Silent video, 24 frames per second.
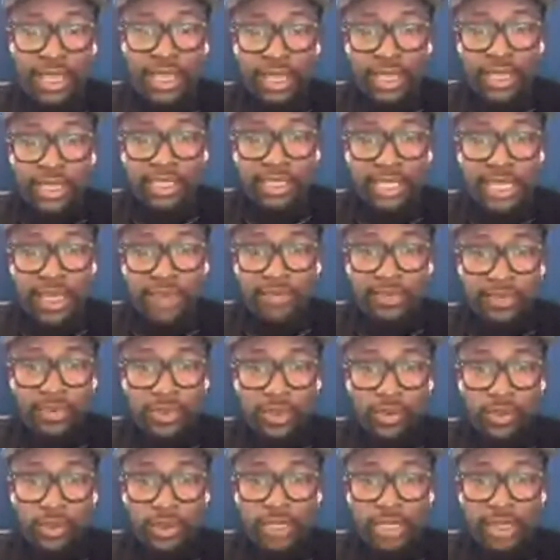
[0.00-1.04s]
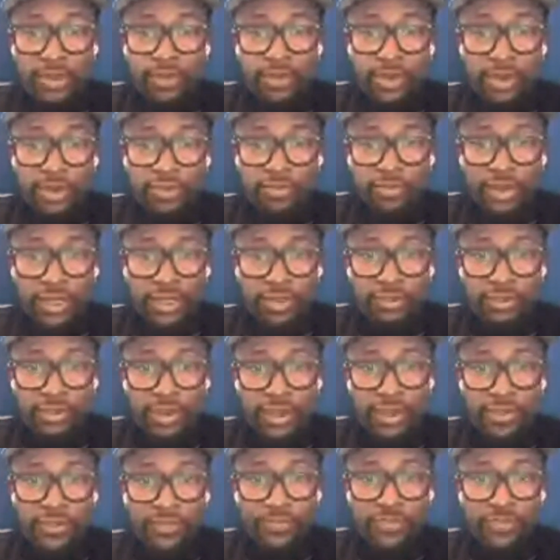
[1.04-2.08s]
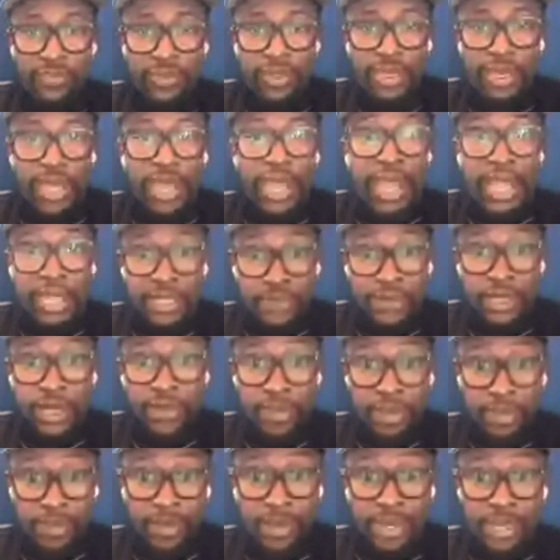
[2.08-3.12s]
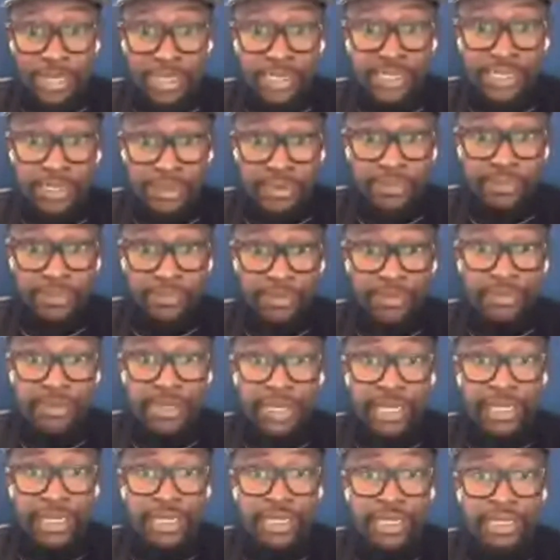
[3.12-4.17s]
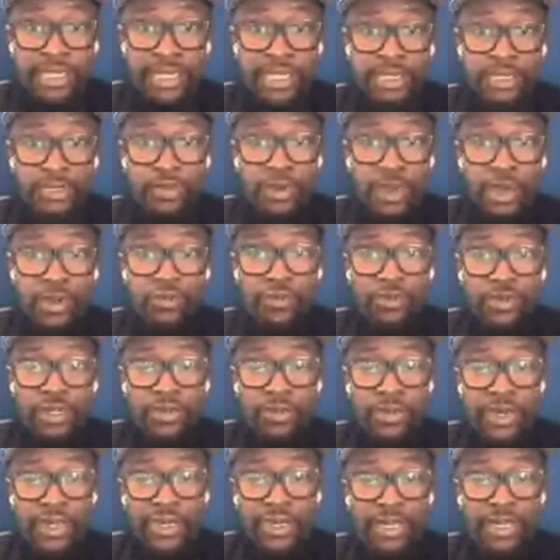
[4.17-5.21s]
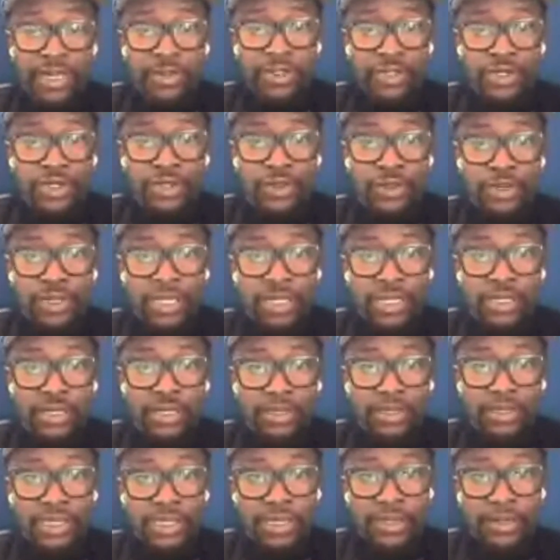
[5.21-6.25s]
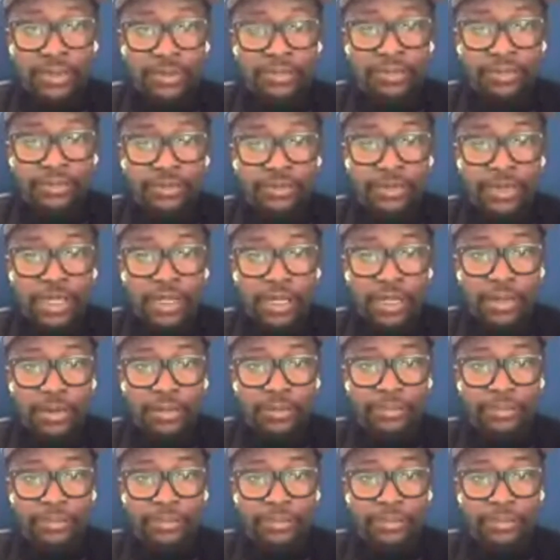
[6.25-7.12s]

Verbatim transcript: I try my best. And it's not too hard for anybody else to do it either. So, you know there's no excuse in my area.